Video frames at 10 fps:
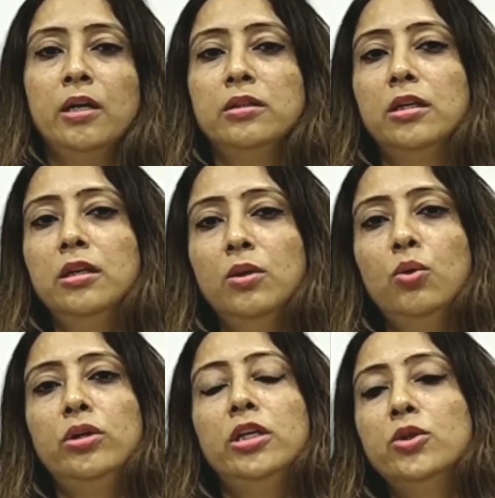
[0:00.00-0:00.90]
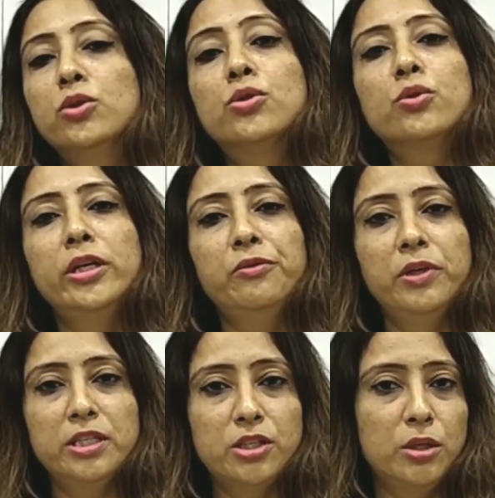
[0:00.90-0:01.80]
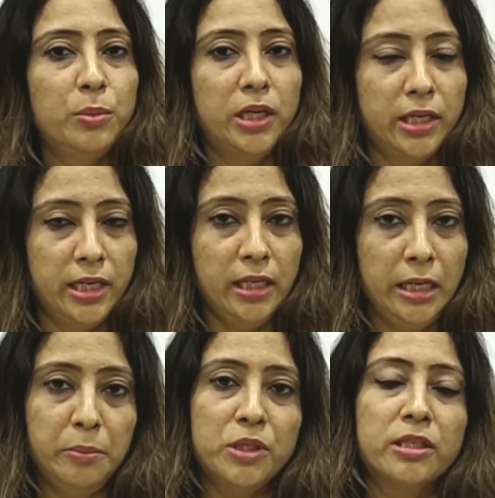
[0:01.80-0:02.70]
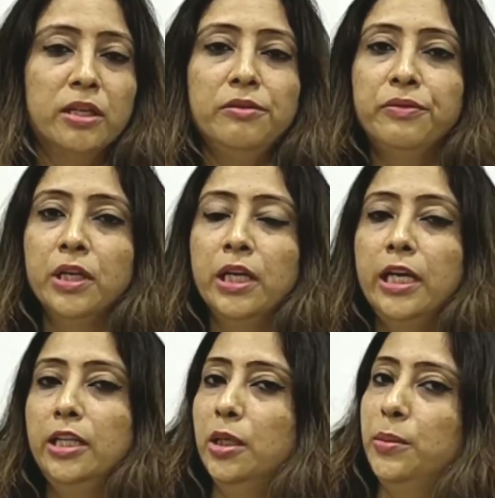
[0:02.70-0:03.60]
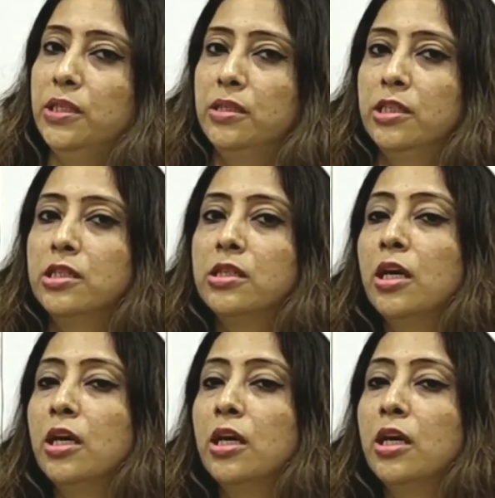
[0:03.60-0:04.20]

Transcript: the owner used to invest the money himself in the business.